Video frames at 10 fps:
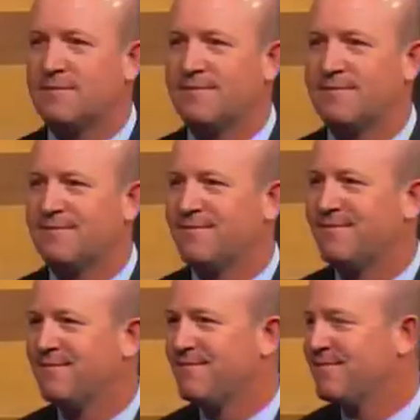
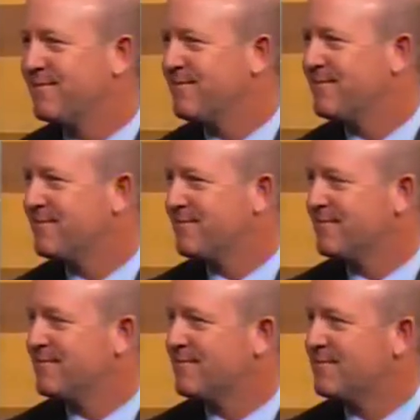
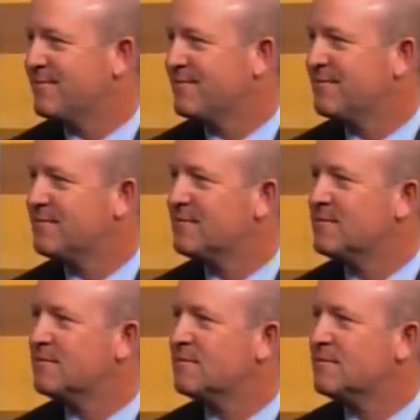
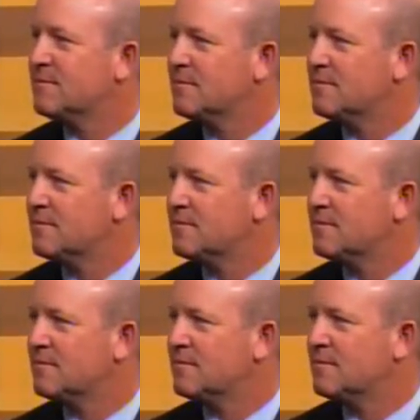
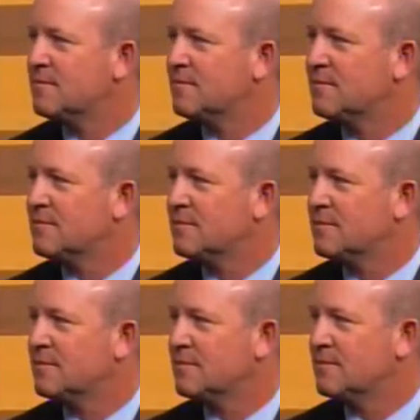
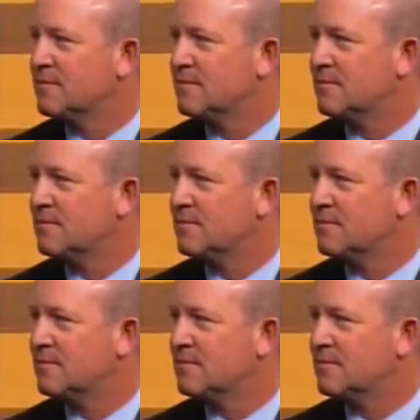No words are spoken by the person on screen.